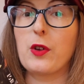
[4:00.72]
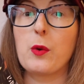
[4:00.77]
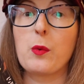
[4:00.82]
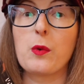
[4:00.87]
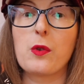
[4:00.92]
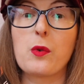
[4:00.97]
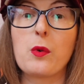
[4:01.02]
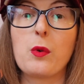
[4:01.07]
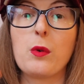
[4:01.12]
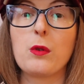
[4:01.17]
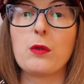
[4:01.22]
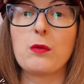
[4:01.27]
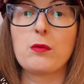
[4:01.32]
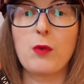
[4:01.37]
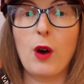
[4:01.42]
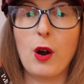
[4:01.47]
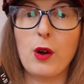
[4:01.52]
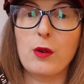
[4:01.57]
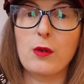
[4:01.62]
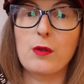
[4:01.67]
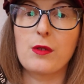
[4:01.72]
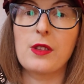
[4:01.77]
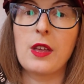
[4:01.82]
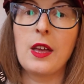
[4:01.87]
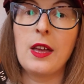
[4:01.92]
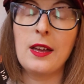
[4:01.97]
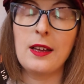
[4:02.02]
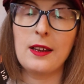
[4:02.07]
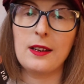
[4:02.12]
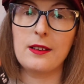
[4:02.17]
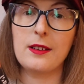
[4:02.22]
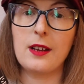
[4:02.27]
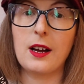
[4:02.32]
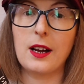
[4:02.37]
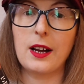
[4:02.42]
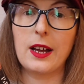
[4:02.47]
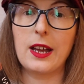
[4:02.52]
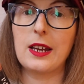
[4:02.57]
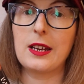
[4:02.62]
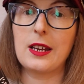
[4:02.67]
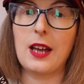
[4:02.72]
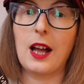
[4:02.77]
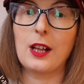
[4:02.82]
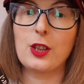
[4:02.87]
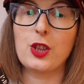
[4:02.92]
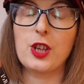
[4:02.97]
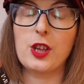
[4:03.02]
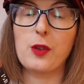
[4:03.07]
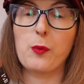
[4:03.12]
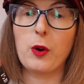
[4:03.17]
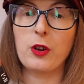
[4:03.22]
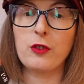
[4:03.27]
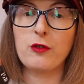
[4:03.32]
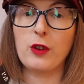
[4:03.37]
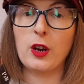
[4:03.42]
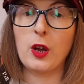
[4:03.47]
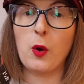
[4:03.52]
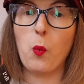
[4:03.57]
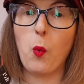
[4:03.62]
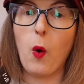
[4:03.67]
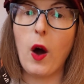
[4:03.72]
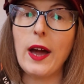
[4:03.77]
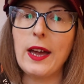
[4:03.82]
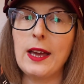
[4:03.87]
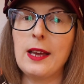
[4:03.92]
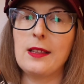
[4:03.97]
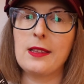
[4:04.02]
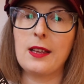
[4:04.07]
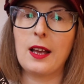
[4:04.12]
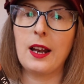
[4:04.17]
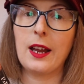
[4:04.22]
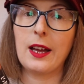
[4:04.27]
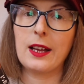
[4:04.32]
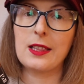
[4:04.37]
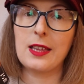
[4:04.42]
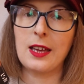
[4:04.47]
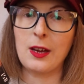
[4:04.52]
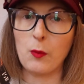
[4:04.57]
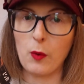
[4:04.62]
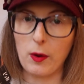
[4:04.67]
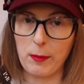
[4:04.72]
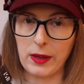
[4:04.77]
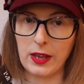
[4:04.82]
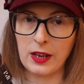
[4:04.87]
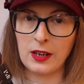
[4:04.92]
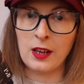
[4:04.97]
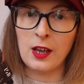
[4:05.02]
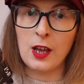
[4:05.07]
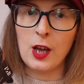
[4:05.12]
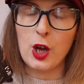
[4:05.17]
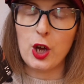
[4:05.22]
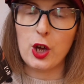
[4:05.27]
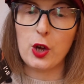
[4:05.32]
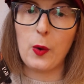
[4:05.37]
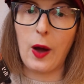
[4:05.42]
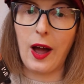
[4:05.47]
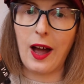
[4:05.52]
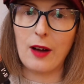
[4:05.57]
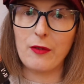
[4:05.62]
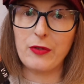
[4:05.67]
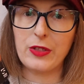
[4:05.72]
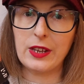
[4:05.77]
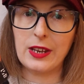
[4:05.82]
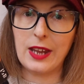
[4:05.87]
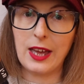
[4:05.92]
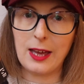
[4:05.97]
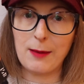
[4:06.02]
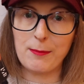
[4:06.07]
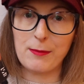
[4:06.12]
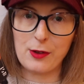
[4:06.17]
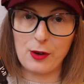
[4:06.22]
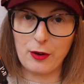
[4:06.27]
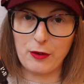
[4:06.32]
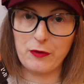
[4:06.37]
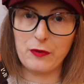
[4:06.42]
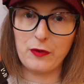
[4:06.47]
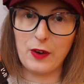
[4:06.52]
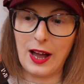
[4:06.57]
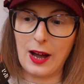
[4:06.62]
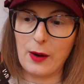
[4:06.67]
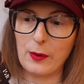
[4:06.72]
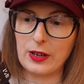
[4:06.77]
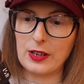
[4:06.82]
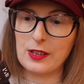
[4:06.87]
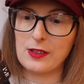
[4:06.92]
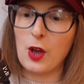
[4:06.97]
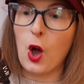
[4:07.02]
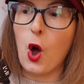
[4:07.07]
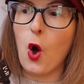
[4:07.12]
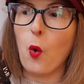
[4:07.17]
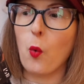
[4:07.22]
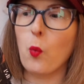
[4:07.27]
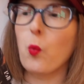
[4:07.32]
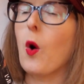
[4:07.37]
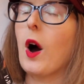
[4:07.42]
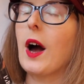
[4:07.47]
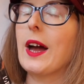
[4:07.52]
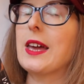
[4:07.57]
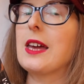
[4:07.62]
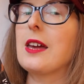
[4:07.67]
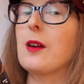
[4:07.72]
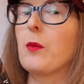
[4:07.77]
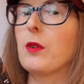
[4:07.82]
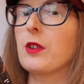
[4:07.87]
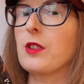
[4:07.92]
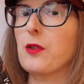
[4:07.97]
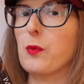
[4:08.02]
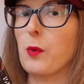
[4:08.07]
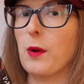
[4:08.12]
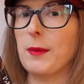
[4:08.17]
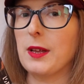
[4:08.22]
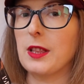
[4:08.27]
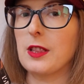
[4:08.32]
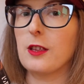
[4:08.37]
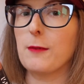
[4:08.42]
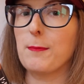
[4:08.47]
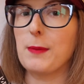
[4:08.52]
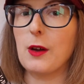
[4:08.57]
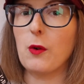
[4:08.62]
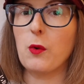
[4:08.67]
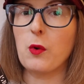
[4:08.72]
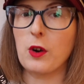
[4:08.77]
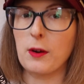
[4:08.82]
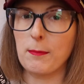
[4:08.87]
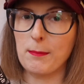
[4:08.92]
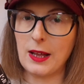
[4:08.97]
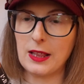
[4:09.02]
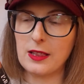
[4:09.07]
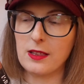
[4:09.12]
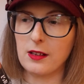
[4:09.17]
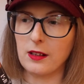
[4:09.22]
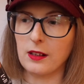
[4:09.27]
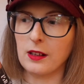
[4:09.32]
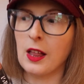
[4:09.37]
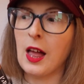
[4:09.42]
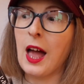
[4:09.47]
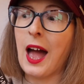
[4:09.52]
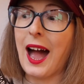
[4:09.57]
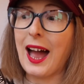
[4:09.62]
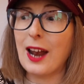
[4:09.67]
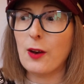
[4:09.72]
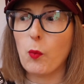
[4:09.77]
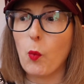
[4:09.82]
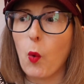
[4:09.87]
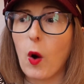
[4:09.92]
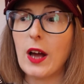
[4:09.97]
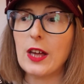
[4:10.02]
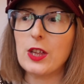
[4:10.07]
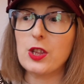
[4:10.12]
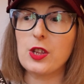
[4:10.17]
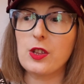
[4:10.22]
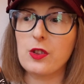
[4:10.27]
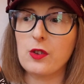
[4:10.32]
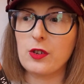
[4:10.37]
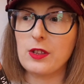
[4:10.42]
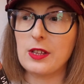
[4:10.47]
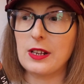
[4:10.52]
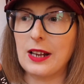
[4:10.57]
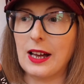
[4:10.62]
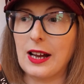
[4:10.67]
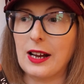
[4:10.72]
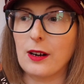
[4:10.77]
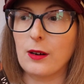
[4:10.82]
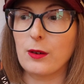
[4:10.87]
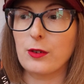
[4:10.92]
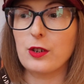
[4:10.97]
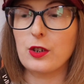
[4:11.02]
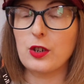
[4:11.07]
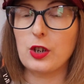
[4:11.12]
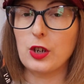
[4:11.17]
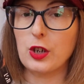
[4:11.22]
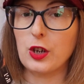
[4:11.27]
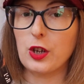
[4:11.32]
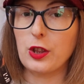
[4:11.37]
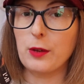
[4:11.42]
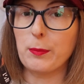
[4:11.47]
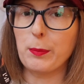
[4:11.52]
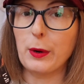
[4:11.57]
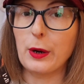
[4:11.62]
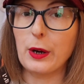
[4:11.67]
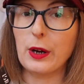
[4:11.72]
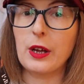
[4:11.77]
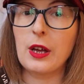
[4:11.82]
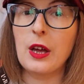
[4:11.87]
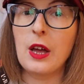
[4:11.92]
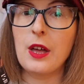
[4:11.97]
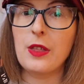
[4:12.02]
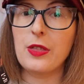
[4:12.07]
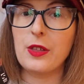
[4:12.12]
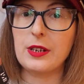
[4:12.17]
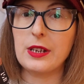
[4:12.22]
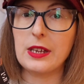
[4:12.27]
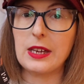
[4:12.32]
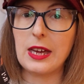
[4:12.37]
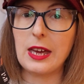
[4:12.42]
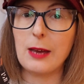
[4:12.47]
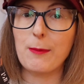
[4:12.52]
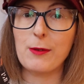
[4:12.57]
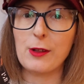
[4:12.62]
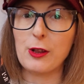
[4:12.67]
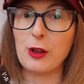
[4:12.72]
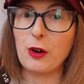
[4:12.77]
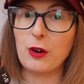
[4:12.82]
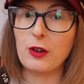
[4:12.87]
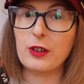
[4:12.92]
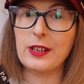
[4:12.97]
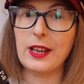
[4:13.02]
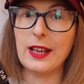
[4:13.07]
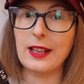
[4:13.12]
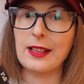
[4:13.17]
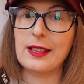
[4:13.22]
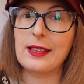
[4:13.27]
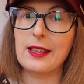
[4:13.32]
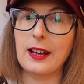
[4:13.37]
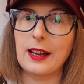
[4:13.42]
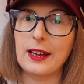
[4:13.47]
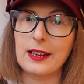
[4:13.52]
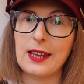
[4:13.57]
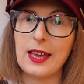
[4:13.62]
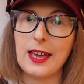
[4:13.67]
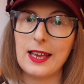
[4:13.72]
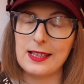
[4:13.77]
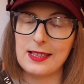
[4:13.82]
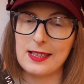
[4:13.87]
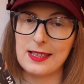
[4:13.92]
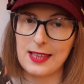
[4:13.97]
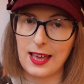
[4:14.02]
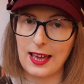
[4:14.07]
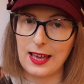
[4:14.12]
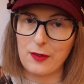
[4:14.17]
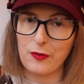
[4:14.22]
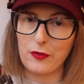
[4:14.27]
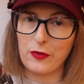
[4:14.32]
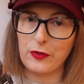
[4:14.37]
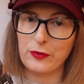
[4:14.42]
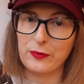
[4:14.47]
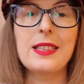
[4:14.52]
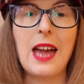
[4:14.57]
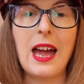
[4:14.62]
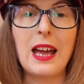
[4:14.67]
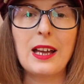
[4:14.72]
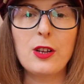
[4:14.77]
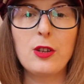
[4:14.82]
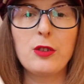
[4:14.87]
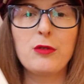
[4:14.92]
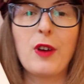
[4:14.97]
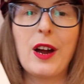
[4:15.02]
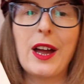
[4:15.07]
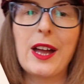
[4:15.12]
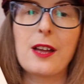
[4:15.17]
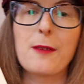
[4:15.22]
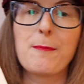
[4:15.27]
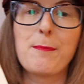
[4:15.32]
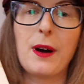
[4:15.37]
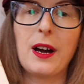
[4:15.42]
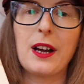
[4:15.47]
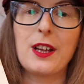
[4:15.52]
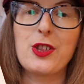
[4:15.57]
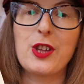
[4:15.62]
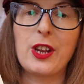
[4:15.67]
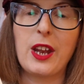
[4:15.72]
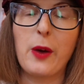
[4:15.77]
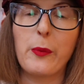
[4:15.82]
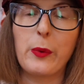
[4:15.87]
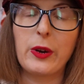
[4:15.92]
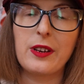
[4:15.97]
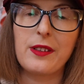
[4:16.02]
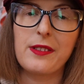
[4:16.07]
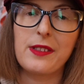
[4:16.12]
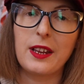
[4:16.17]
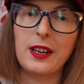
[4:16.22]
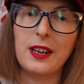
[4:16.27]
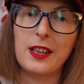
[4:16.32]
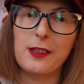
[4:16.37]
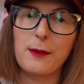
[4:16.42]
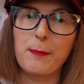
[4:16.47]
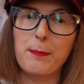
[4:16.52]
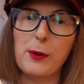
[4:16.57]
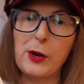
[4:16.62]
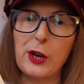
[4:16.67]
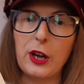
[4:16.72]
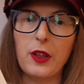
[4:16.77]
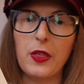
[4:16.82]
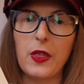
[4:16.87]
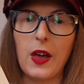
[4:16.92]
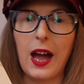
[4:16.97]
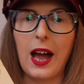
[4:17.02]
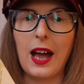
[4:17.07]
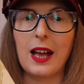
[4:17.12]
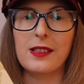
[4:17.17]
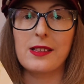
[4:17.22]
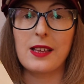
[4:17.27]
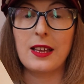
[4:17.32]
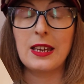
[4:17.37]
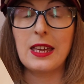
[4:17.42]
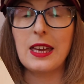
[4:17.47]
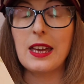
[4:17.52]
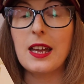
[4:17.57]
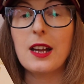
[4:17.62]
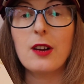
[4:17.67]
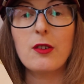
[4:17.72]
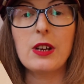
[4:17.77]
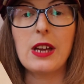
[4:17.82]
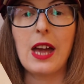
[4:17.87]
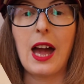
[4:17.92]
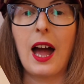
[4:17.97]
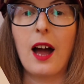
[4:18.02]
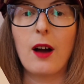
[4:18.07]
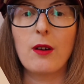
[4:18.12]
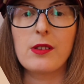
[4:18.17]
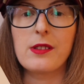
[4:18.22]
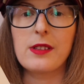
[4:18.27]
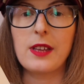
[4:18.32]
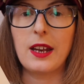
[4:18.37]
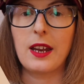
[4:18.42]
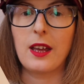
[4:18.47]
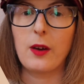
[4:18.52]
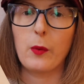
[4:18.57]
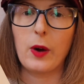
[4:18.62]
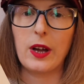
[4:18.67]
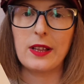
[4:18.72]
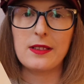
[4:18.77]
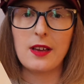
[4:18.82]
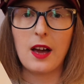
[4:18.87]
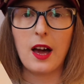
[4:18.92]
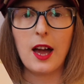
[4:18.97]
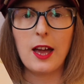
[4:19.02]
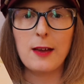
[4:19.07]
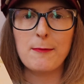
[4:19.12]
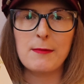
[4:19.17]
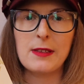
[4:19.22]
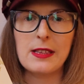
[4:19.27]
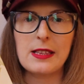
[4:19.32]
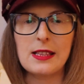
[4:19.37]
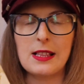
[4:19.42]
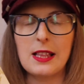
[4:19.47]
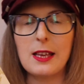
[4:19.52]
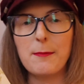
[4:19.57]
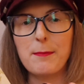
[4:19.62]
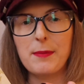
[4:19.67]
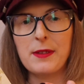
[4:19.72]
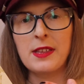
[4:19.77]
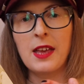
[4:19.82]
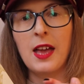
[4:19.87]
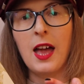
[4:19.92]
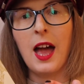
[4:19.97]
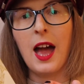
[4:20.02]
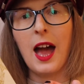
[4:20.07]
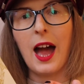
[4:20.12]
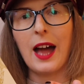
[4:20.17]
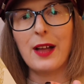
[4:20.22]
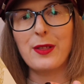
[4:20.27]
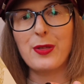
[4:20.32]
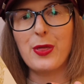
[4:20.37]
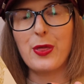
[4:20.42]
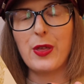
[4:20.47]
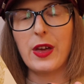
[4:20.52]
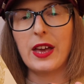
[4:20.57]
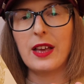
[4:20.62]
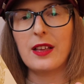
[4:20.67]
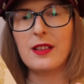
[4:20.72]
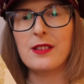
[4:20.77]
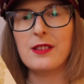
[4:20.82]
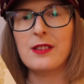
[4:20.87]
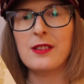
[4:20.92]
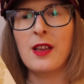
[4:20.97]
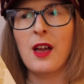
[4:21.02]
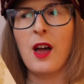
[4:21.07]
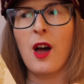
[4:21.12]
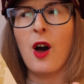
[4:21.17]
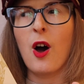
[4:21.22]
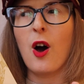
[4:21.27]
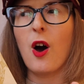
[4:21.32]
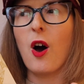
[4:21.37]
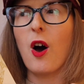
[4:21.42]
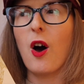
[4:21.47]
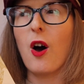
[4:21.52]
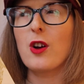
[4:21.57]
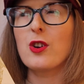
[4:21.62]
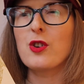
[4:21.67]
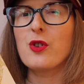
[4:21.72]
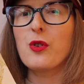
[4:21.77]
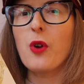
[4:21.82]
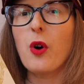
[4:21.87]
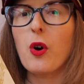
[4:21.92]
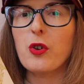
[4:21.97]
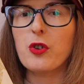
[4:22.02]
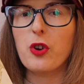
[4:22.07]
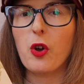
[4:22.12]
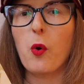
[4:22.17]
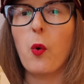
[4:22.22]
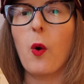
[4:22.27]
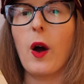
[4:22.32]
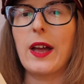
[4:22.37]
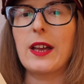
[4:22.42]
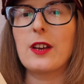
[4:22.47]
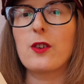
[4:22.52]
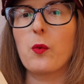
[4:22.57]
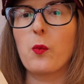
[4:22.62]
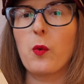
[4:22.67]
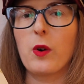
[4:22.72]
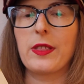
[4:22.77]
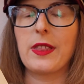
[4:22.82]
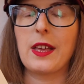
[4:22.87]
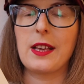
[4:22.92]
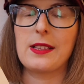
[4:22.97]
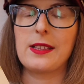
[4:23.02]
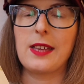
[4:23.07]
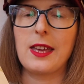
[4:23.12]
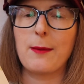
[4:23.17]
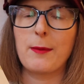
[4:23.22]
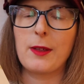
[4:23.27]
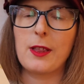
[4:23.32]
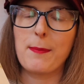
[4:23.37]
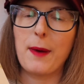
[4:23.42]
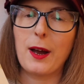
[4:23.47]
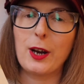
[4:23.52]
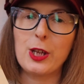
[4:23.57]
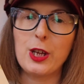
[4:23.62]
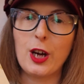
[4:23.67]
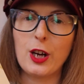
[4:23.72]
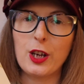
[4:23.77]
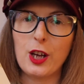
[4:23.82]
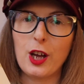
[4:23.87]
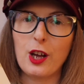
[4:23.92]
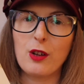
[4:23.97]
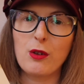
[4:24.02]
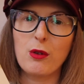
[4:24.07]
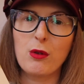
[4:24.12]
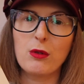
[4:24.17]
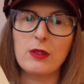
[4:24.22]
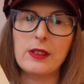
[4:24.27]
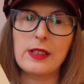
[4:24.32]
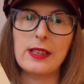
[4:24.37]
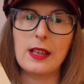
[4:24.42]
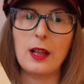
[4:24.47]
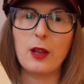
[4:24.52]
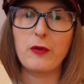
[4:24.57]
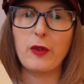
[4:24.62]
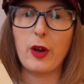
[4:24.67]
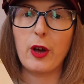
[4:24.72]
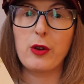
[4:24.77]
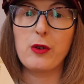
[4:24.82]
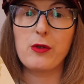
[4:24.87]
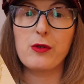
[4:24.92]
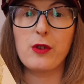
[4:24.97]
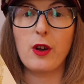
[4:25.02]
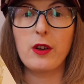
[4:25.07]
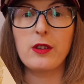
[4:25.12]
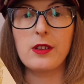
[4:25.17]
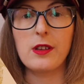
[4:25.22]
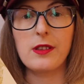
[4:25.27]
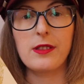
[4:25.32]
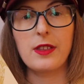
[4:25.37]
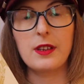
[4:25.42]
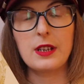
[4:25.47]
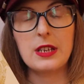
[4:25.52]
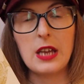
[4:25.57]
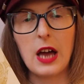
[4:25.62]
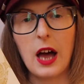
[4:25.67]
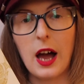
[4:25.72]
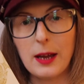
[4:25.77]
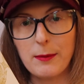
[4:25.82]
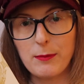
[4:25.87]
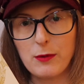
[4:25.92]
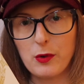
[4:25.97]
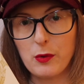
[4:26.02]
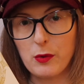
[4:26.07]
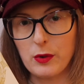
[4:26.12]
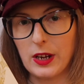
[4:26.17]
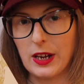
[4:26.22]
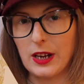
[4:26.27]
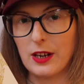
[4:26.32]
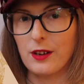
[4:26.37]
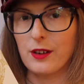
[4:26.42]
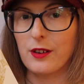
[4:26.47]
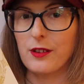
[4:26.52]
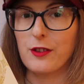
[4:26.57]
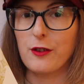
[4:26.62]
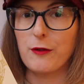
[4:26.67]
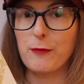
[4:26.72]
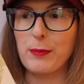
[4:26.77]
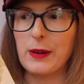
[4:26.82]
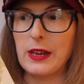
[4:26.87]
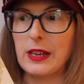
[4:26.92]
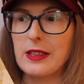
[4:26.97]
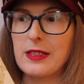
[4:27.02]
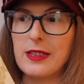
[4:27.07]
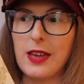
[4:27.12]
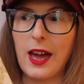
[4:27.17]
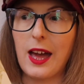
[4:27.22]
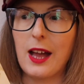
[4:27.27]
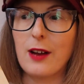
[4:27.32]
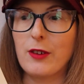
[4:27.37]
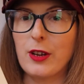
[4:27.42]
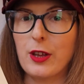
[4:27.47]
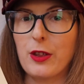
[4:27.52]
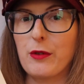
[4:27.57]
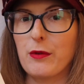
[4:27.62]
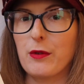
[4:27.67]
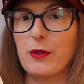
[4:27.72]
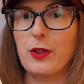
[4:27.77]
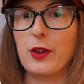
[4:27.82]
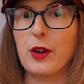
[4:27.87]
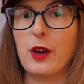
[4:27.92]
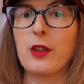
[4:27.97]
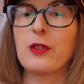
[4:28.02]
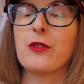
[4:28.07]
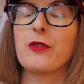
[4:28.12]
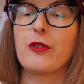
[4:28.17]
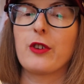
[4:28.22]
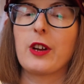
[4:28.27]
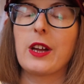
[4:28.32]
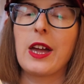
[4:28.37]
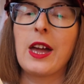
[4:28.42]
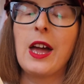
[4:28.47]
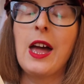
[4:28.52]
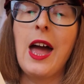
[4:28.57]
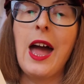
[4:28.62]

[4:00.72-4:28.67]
who was called Rose, died, and she's wondering why he's collecting women who have the names of flowers, why he wants women to be ornamental, and why she's not allowed to look at the book that he keeps locked inside his safe. Tanglewreck by Jeanette Winterson is a book that has an eerie house in it where time slips and things are not quite what they seem. It's about a young girl called Silvia who's noticed that time tornadoes have been tearing through the country,